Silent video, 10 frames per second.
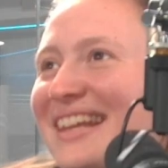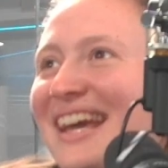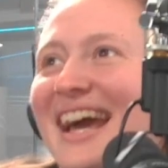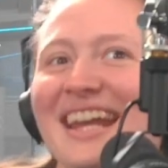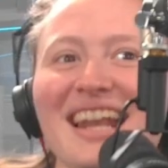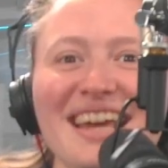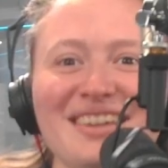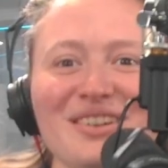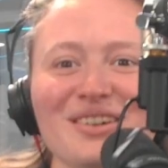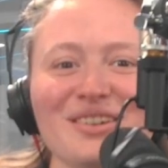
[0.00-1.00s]
I
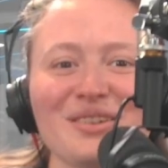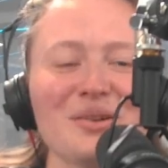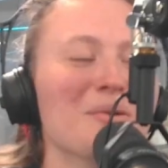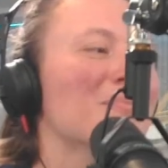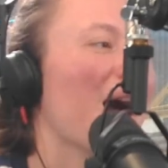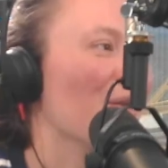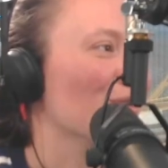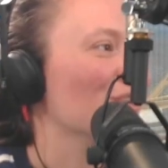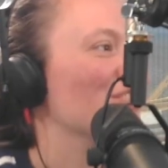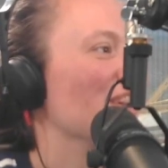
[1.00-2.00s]
like the
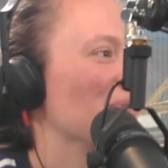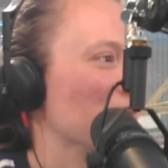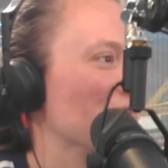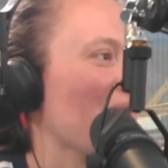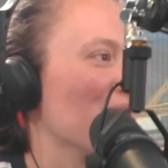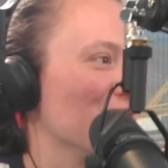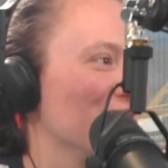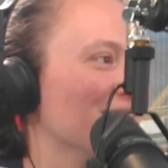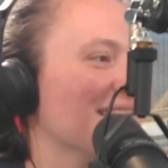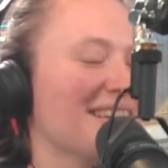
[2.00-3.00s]
bao, xiaolong
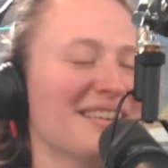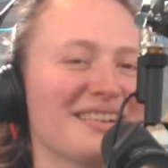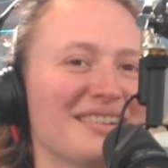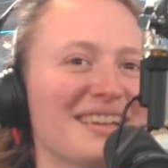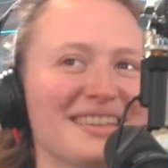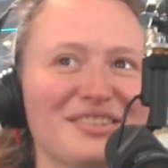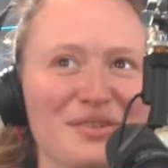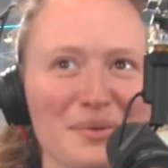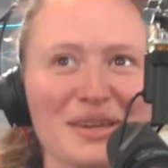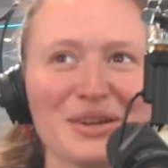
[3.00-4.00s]
bao. It's
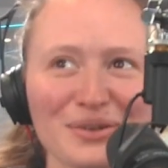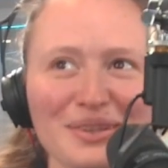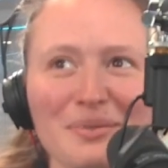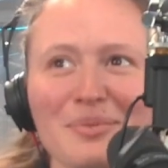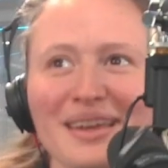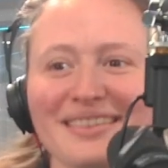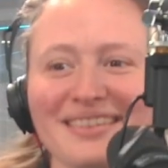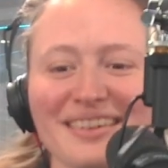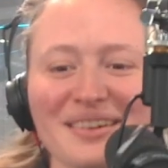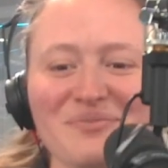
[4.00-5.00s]
very good, but
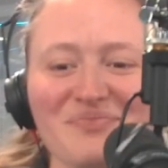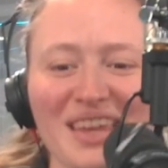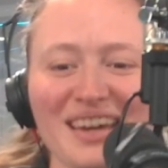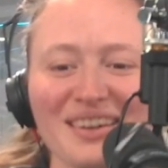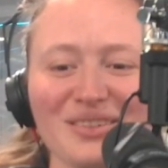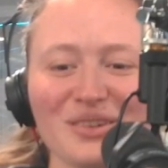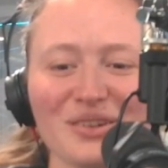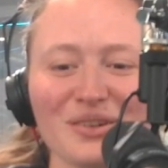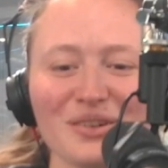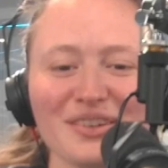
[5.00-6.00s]

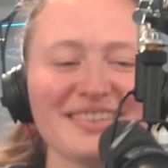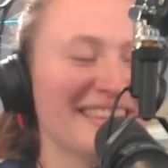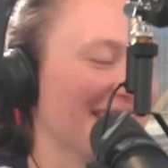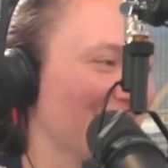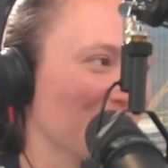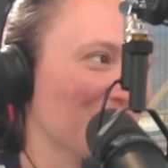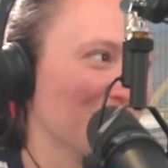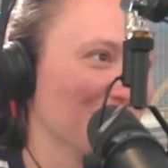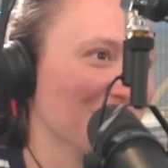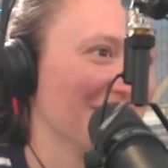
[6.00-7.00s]
the stinky
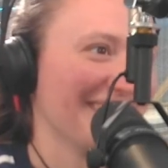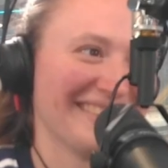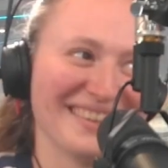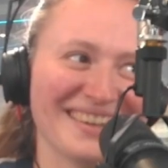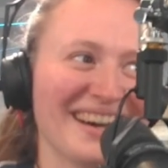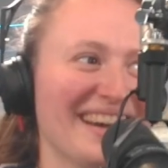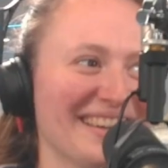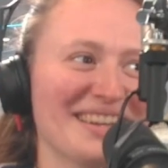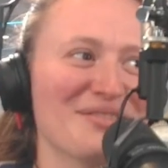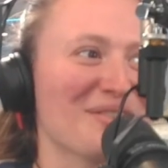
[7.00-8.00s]
tofu, I
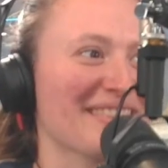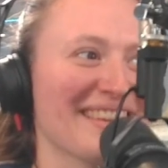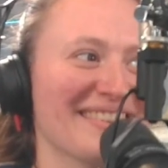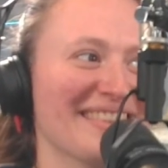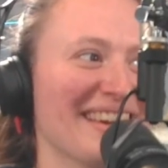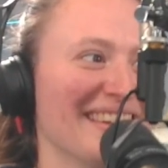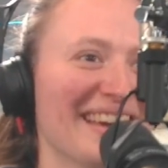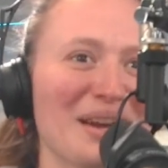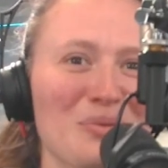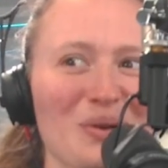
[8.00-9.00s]
never test, and
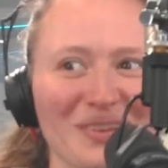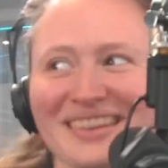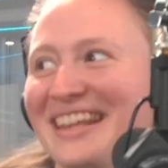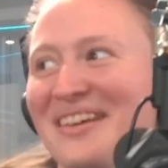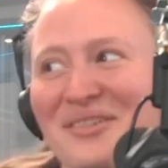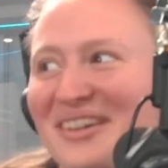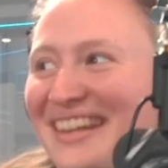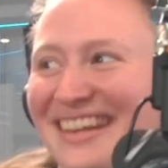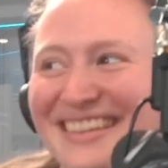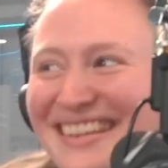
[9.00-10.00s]
I won't never test.